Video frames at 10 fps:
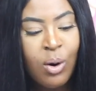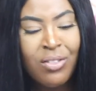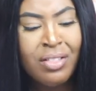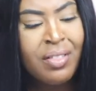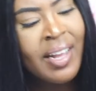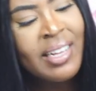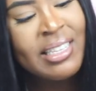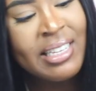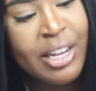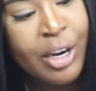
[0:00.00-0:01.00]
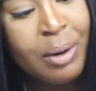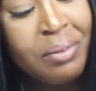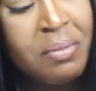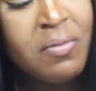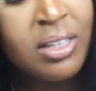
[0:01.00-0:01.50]
or the Nyx sneaker
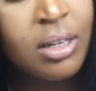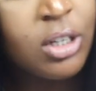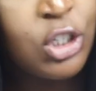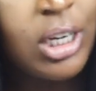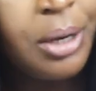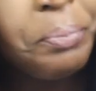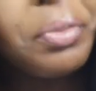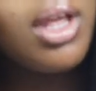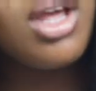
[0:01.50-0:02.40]
from Versace.